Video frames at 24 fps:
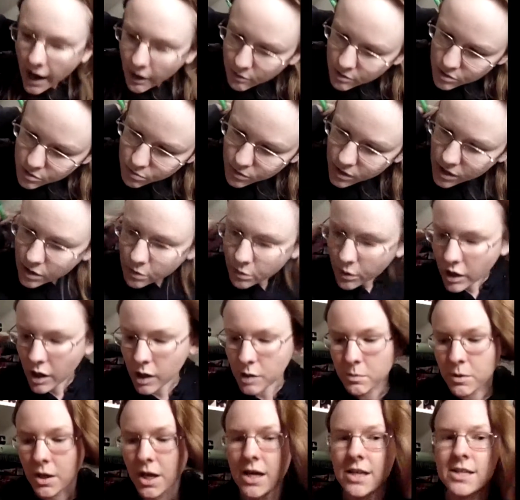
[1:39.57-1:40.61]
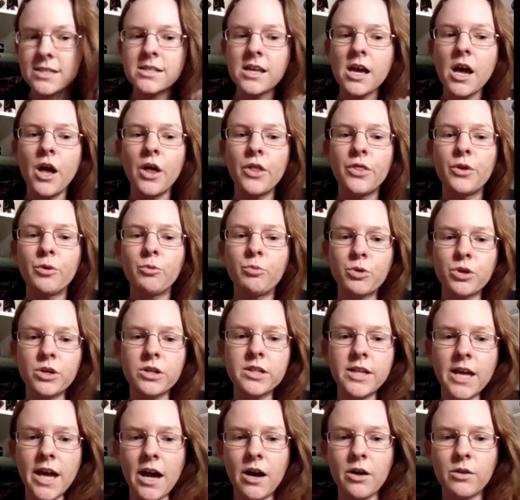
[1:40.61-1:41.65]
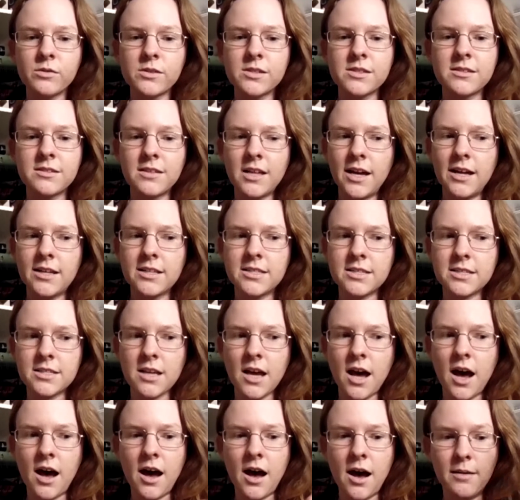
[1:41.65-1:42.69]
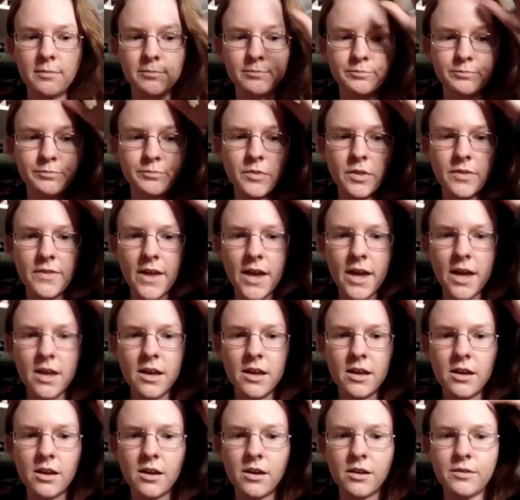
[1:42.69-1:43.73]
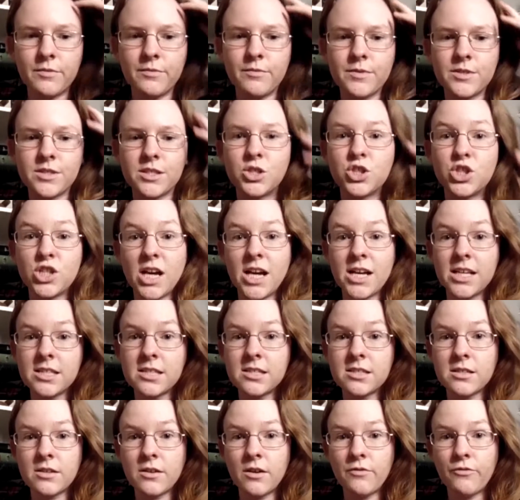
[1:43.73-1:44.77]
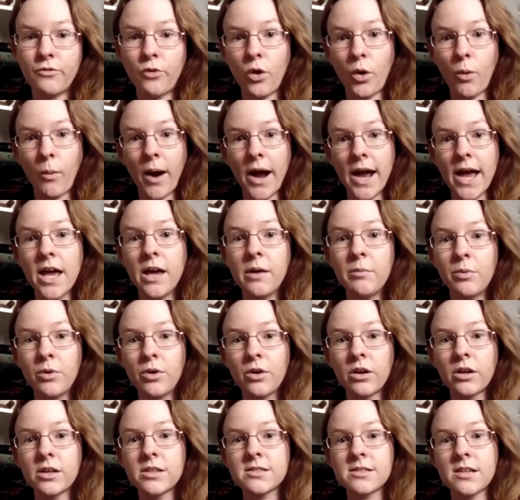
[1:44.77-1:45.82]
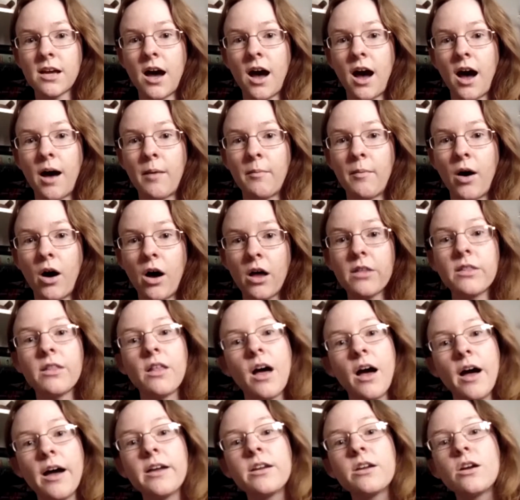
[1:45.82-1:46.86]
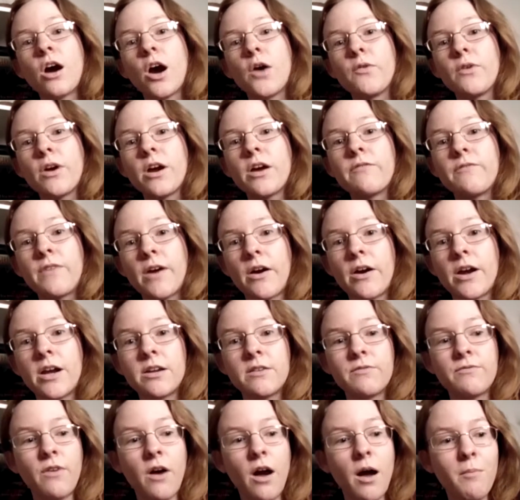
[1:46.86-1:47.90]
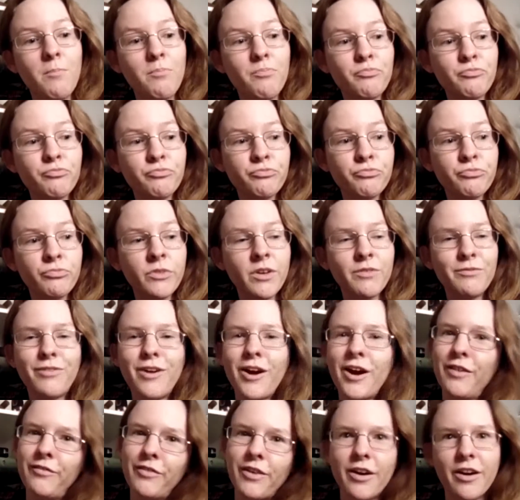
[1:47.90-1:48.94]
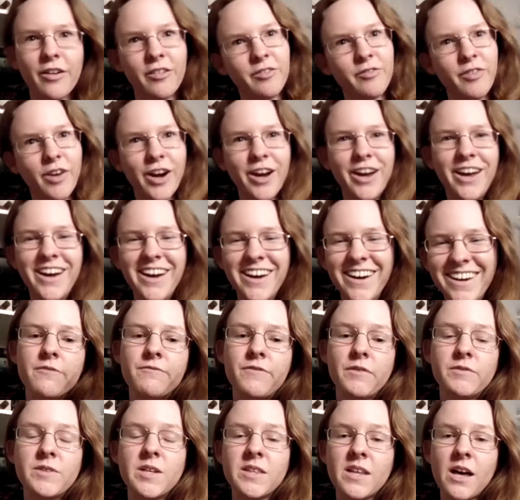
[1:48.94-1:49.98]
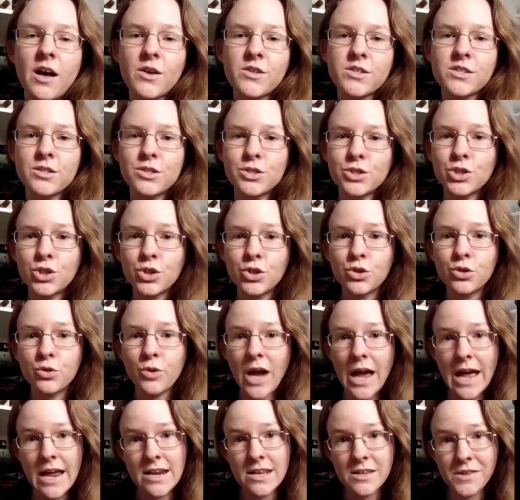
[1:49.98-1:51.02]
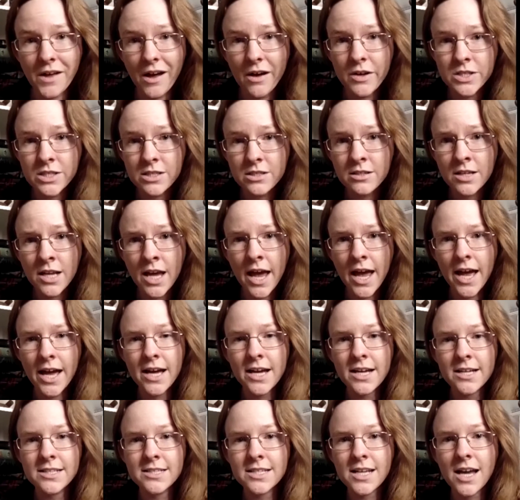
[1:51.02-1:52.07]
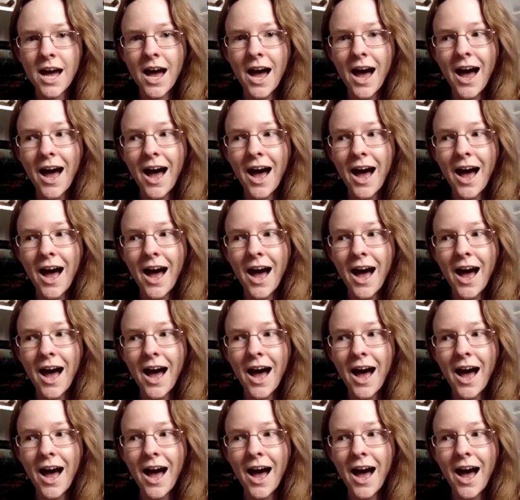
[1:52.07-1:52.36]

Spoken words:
I was really worried because the word counts that they suggest for YA books online are very varied, from very 50,000 to 80,000, and